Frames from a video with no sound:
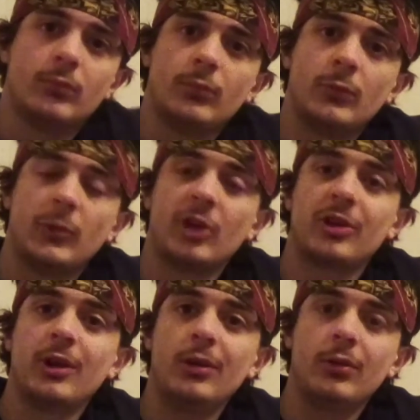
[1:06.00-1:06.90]
let's
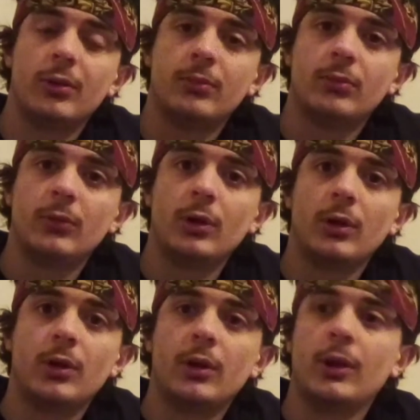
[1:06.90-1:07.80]
get into it.
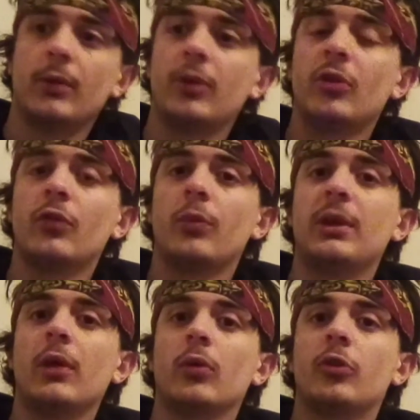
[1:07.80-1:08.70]
Now, this is for
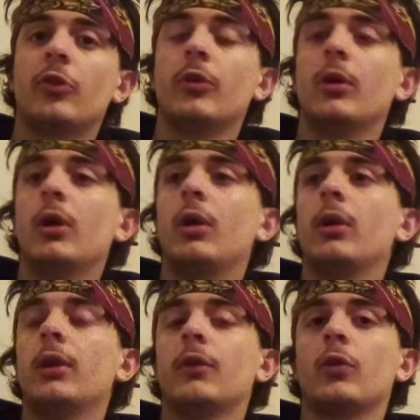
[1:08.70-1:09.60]
beginners.
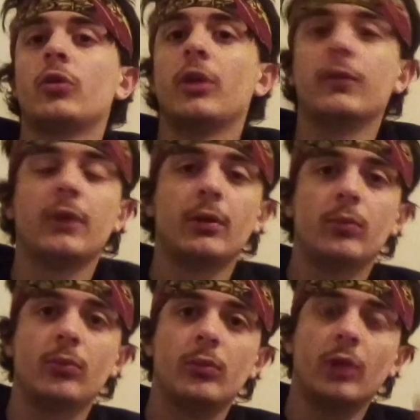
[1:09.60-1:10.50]
Now, first off, I'd
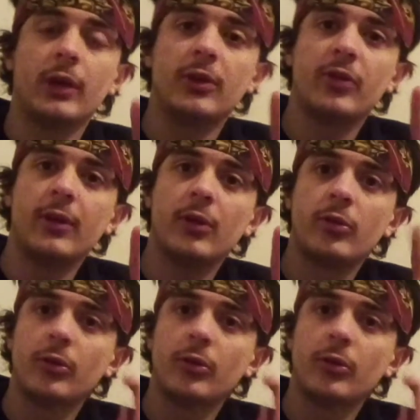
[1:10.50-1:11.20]
like to say this.